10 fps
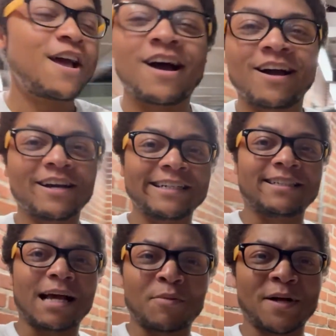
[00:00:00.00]
All right,
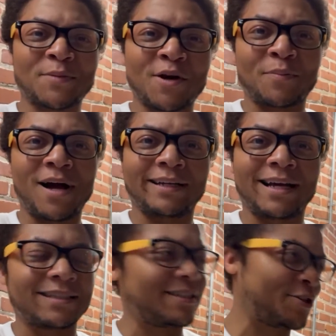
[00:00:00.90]
I'm about to be on a
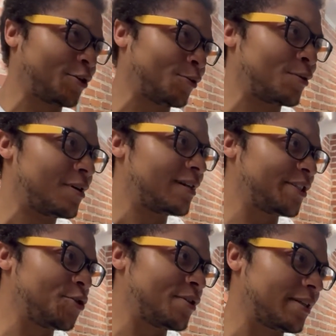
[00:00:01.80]
podcast, so
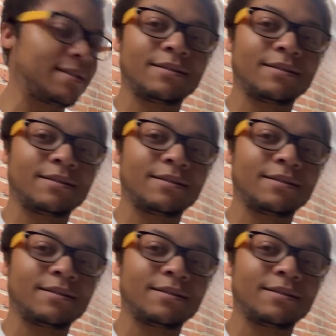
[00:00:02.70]
let's do this.